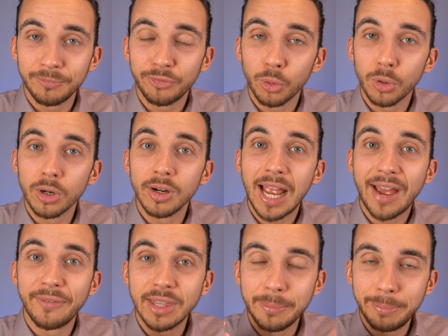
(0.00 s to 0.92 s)
for
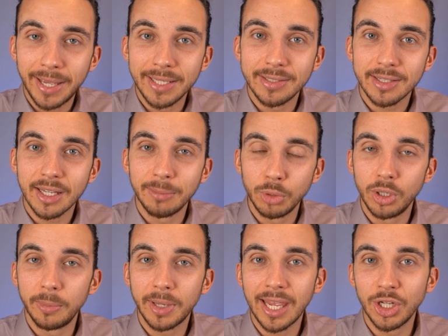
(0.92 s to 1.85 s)
having the best
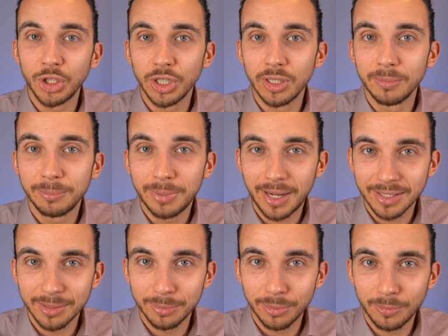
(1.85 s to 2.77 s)
communication
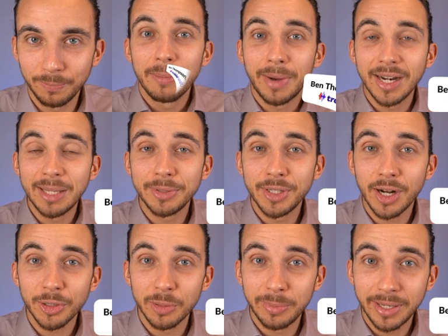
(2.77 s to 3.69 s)
possible. My name is
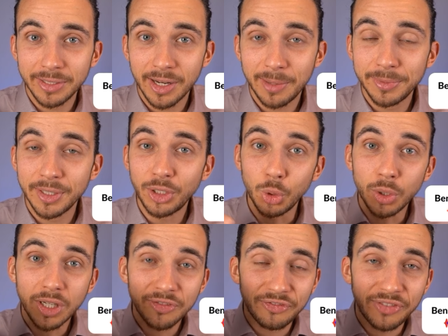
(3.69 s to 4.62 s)
Dr. Ben Thompson.
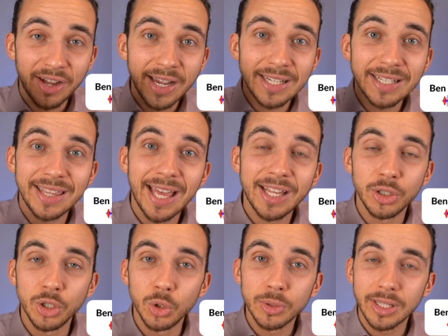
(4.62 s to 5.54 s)
You can find
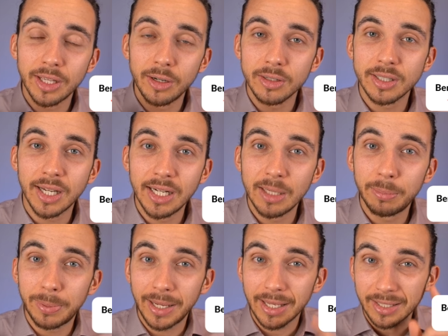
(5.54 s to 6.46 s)
that newsletter sign
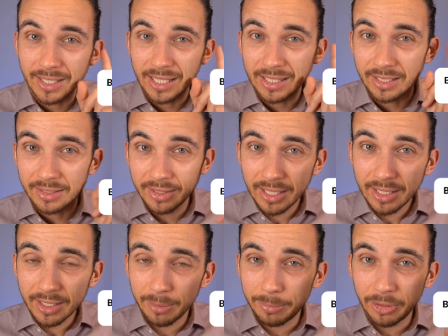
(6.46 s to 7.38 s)
up by clicking the
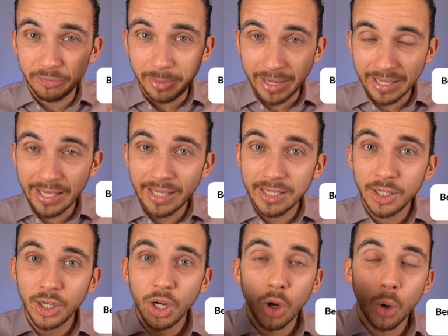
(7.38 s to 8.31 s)
link above my
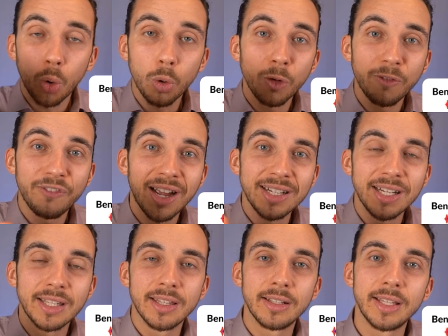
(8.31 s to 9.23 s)
head or
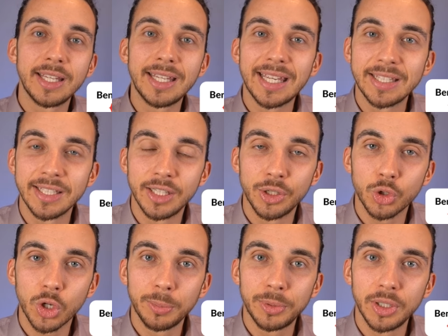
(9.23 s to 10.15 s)
finding the link in the
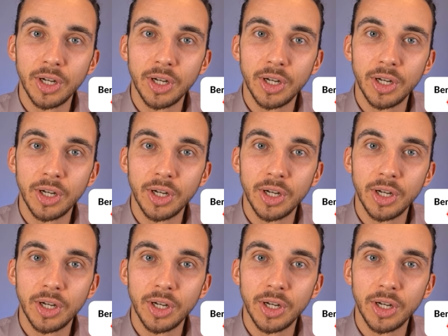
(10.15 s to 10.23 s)
description